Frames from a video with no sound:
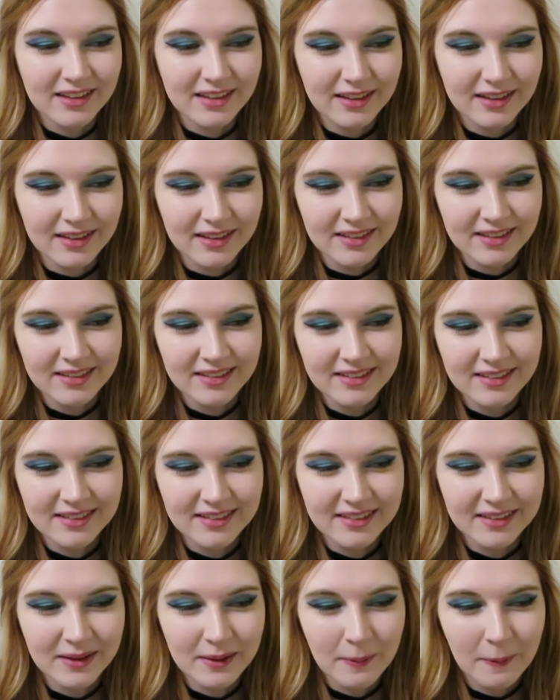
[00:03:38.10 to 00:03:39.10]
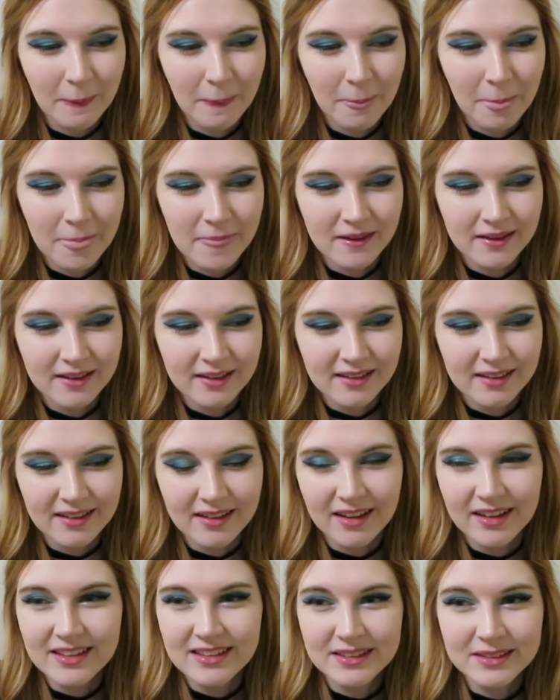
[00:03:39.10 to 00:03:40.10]
yeah.
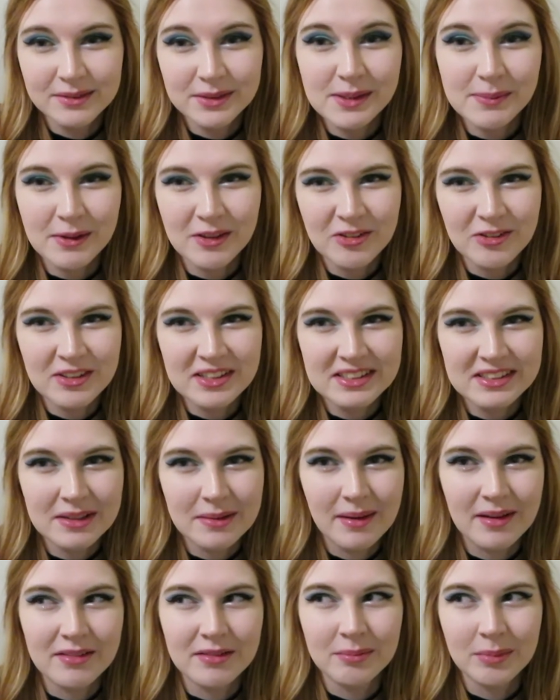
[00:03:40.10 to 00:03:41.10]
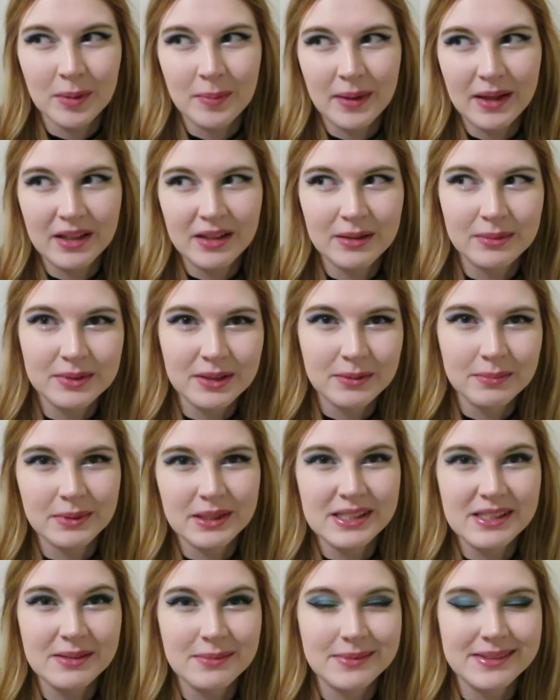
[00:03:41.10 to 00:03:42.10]
It was my first time having my makeup done
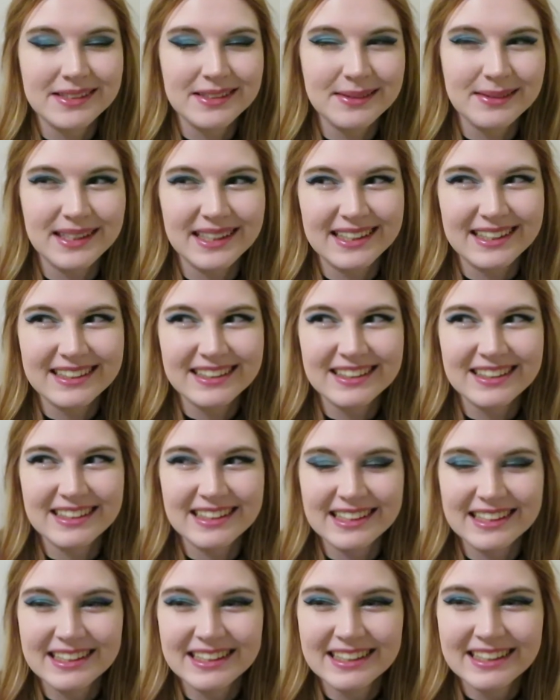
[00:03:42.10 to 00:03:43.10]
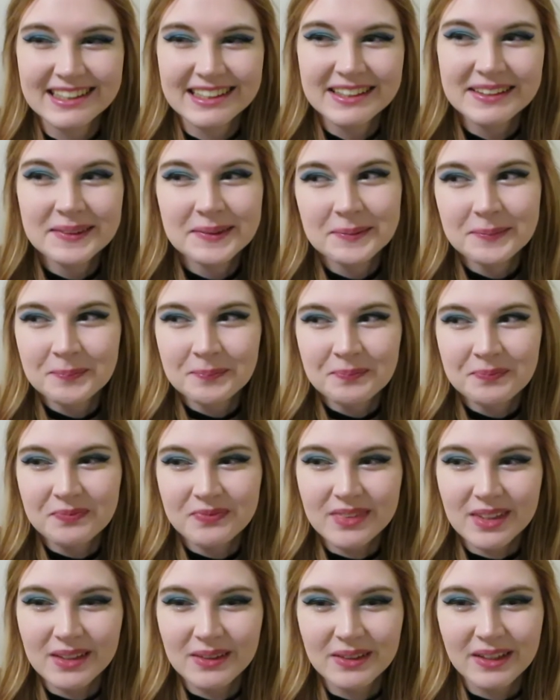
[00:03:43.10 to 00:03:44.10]
by someone as well, actually.
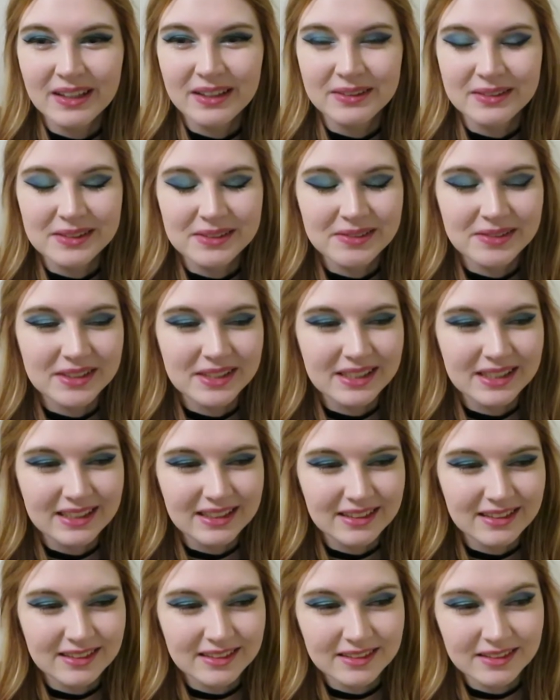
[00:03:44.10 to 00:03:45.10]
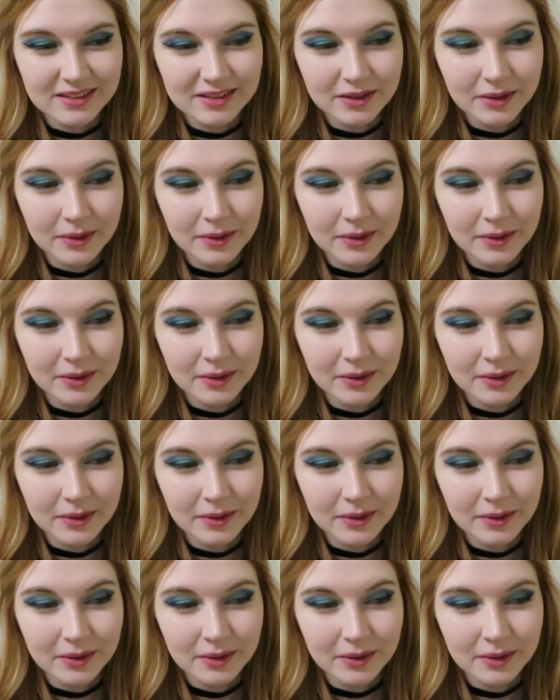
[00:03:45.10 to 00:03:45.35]
It was really.